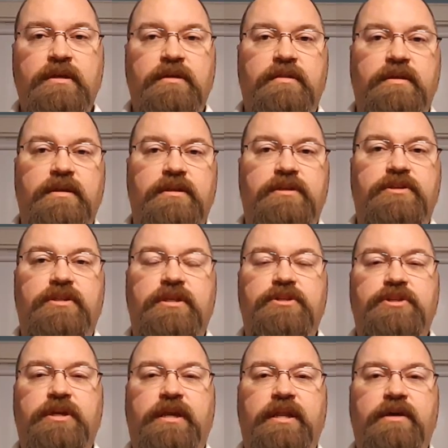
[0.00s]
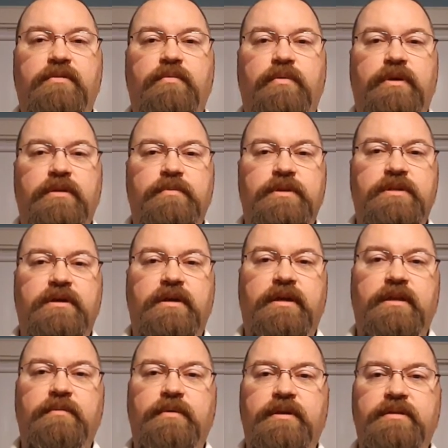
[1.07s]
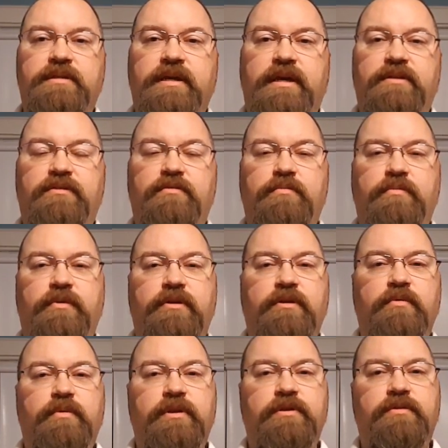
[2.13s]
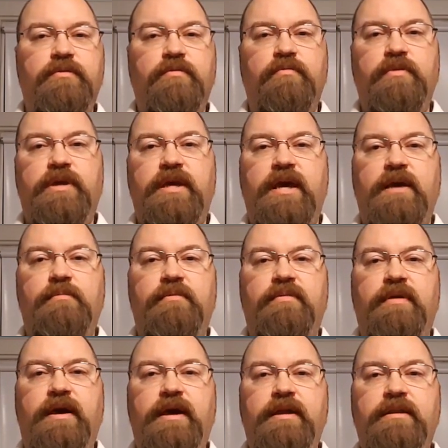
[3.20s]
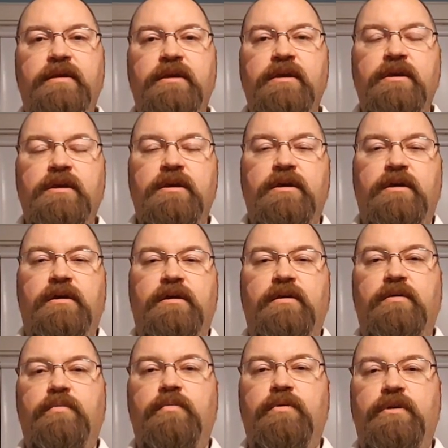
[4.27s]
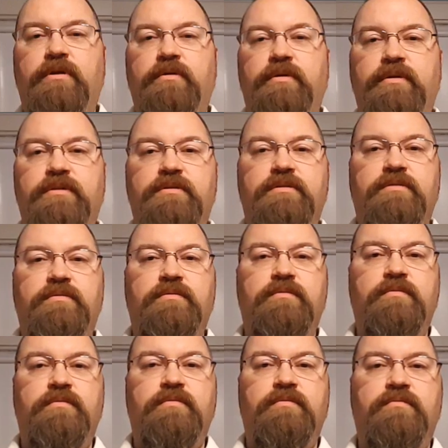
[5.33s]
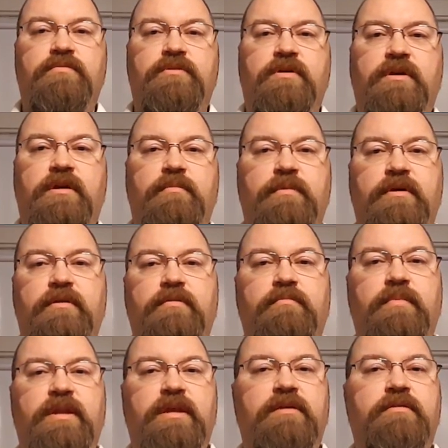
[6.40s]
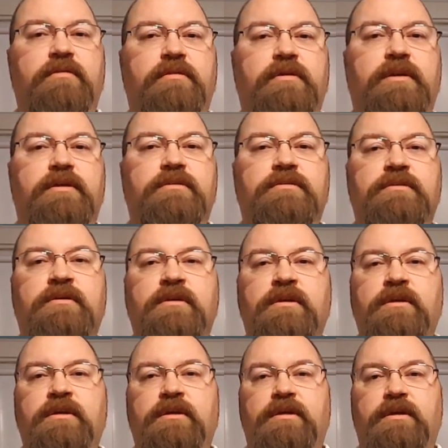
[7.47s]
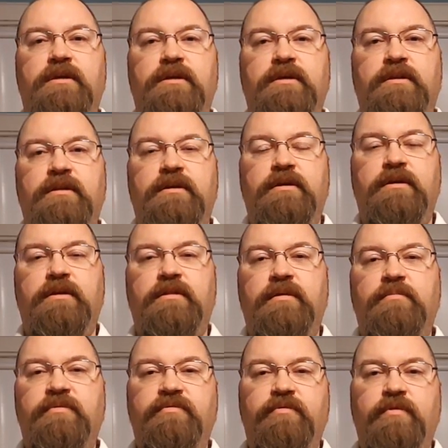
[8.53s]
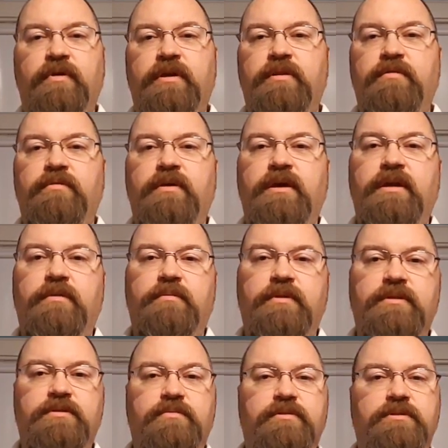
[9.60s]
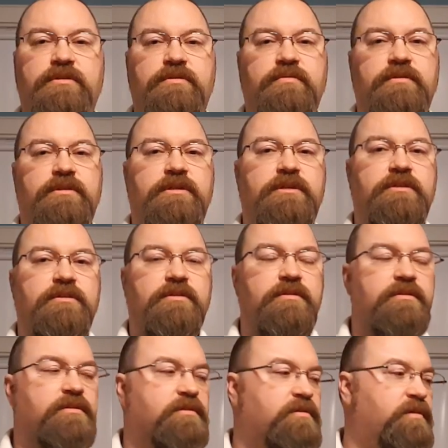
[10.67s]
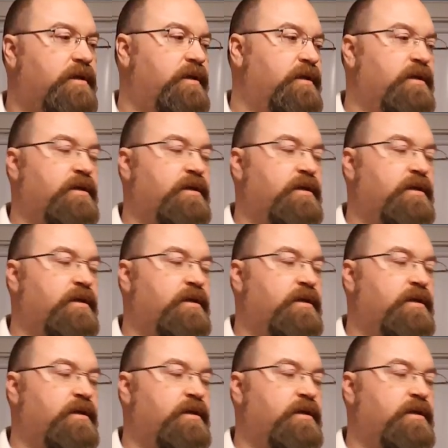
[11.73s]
then then check it out. We're going to be talking about Dad 2.0. We're going to do a recap of that. Uh, we're going to talk about many other things. And uh, I think before I do that, I'm going to switch into a T-shirt so I'm